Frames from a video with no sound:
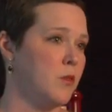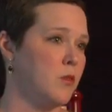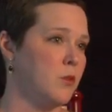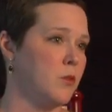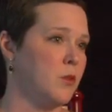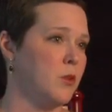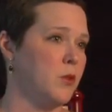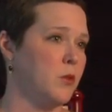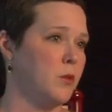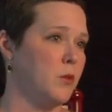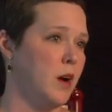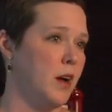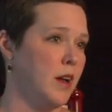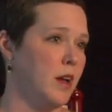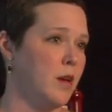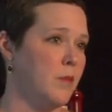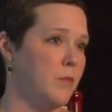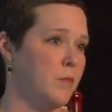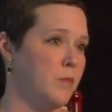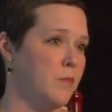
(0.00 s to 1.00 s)
through
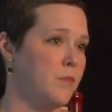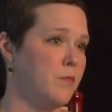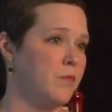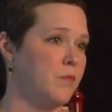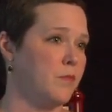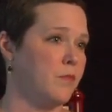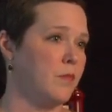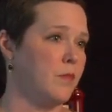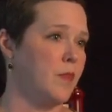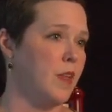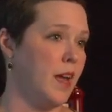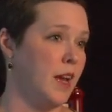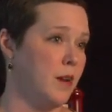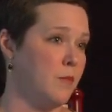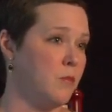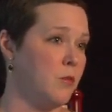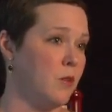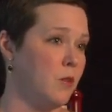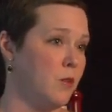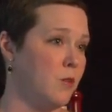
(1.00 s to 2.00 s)
um,
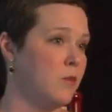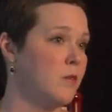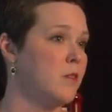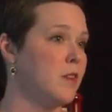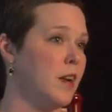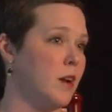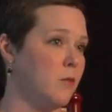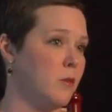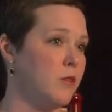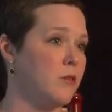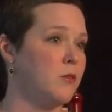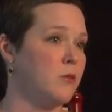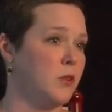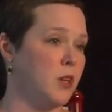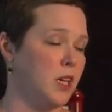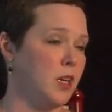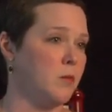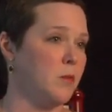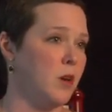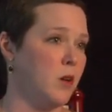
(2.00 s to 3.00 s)
April that I went through
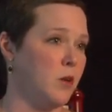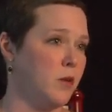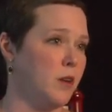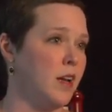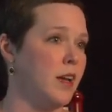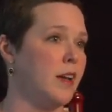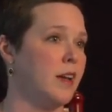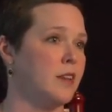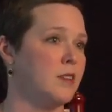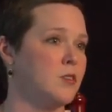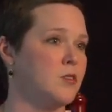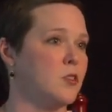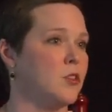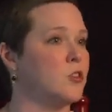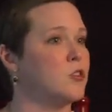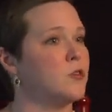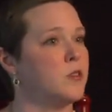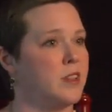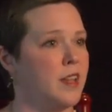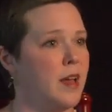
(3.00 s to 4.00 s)
chemo and I had
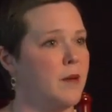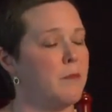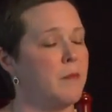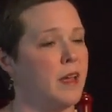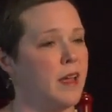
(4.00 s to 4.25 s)
surgery that